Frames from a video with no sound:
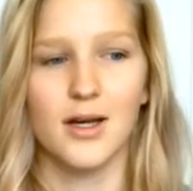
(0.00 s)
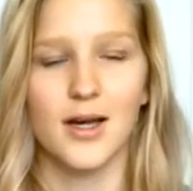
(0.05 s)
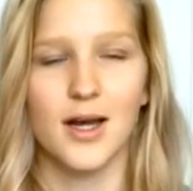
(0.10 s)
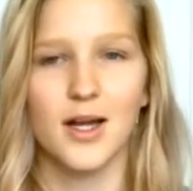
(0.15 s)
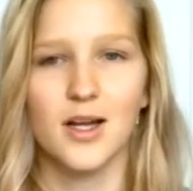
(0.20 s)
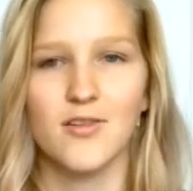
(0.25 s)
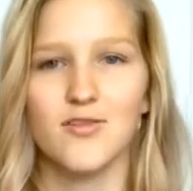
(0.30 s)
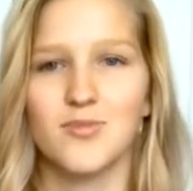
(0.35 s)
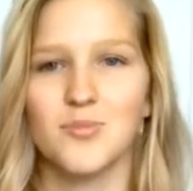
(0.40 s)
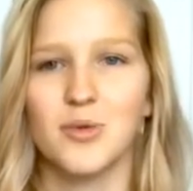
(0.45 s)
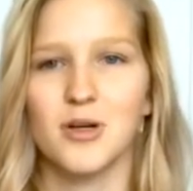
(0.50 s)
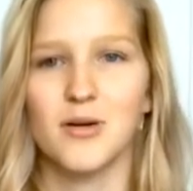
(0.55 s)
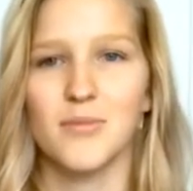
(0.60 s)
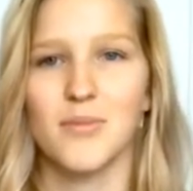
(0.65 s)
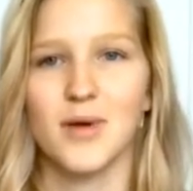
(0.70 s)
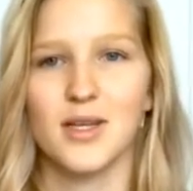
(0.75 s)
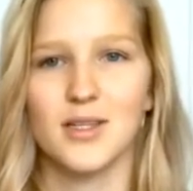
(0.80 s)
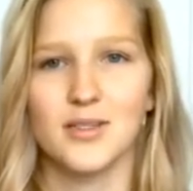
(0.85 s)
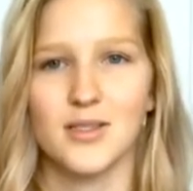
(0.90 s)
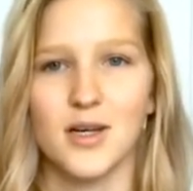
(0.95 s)
kind of put
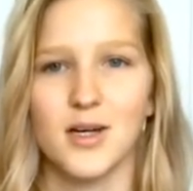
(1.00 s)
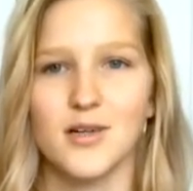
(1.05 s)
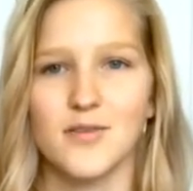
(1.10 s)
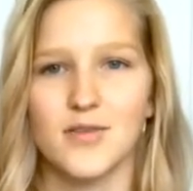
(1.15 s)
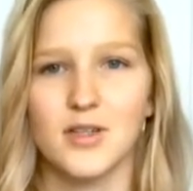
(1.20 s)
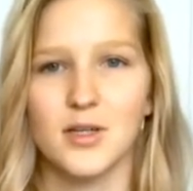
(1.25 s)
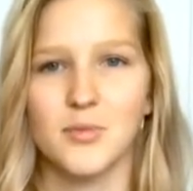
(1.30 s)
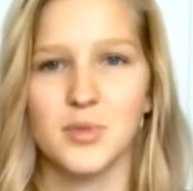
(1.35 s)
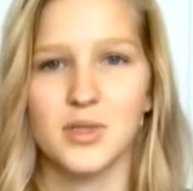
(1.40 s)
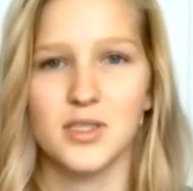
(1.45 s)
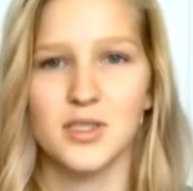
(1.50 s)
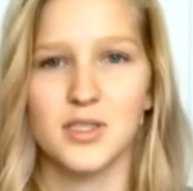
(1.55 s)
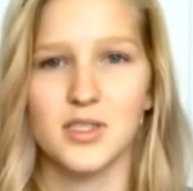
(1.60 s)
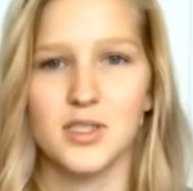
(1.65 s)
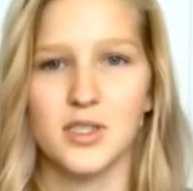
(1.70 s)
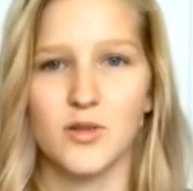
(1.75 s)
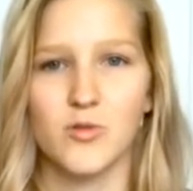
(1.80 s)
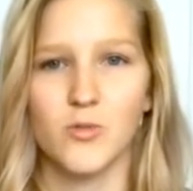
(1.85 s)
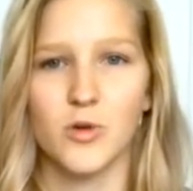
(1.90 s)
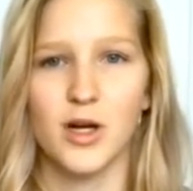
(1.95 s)
myself in a
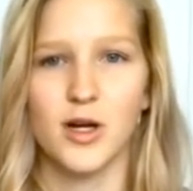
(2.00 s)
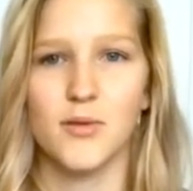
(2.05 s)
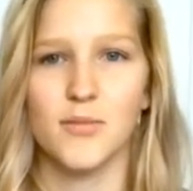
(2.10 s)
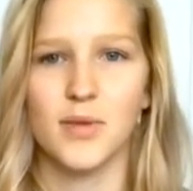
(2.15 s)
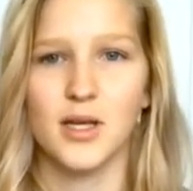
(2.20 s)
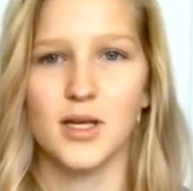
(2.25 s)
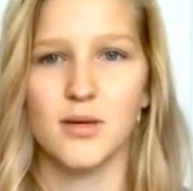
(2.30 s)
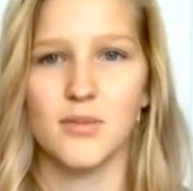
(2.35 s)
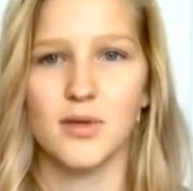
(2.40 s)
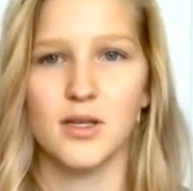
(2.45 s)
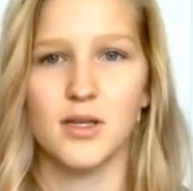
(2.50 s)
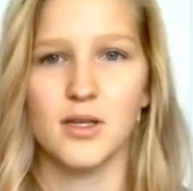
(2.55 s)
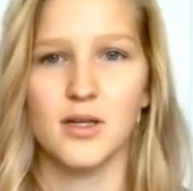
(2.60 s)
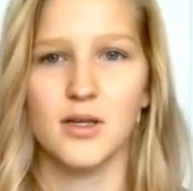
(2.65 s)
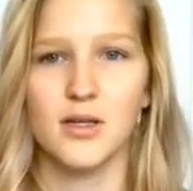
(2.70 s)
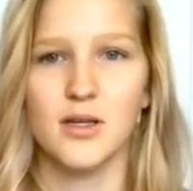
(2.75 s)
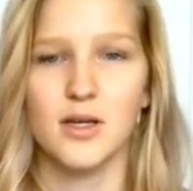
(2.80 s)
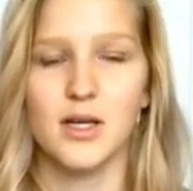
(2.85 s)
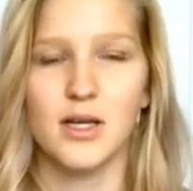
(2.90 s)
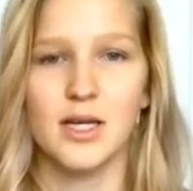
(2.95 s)
position where
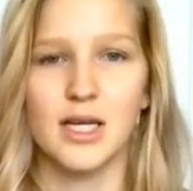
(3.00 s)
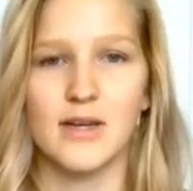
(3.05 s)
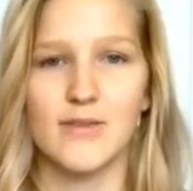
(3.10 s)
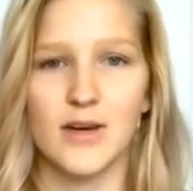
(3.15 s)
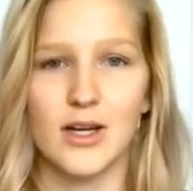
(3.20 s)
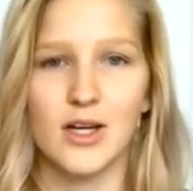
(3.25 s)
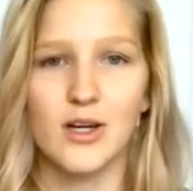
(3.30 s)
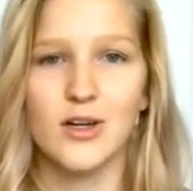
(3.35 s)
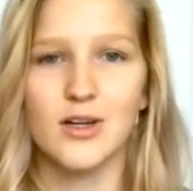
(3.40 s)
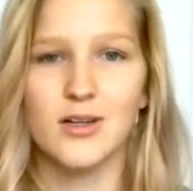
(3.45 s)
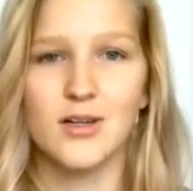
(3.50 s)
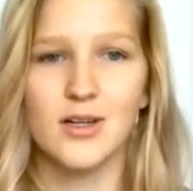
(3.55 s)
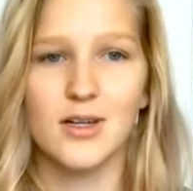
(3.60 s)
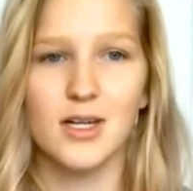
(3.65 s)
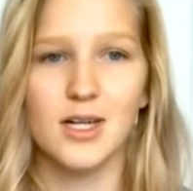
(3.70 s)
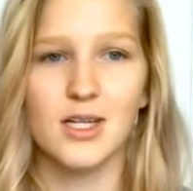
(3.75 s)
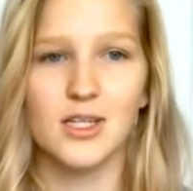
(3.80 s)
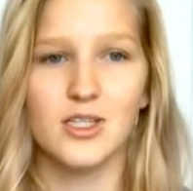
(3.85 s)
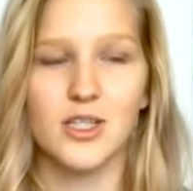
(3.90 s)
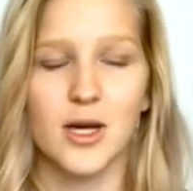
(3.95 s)
maybe if I couldn't
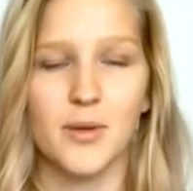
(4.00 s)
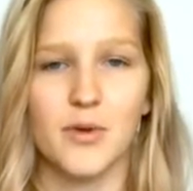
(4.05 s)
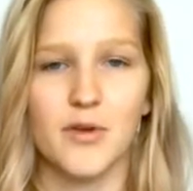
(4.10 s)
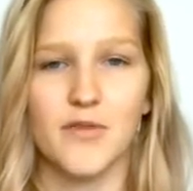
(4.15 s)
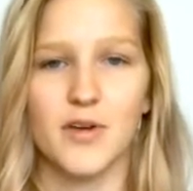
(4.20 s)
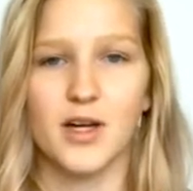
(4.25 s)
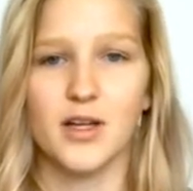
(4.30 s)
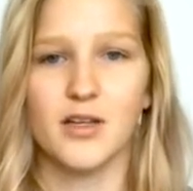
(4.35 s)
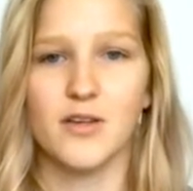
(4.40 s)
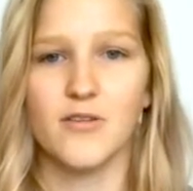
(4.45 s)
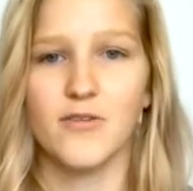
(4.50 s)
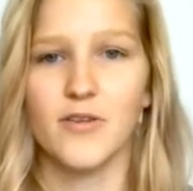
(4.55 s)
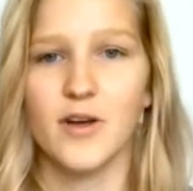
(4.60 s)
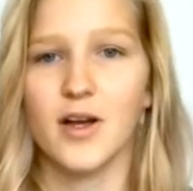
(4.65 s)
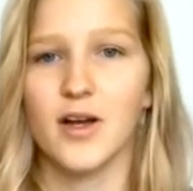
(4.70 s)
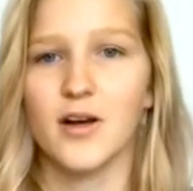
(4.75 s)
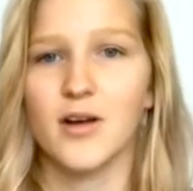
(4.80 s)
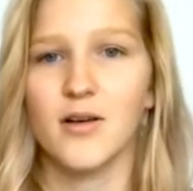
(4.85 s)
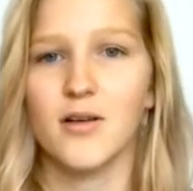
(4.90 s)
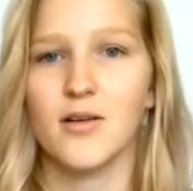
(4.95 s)
get a job at Valley
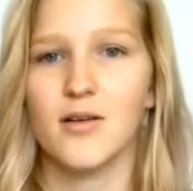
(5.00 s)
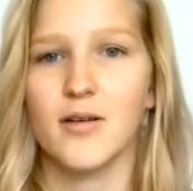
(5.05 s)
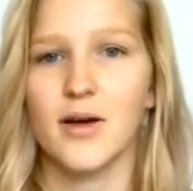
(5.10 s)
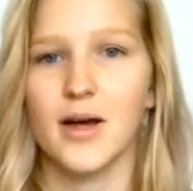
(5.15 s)
Fair,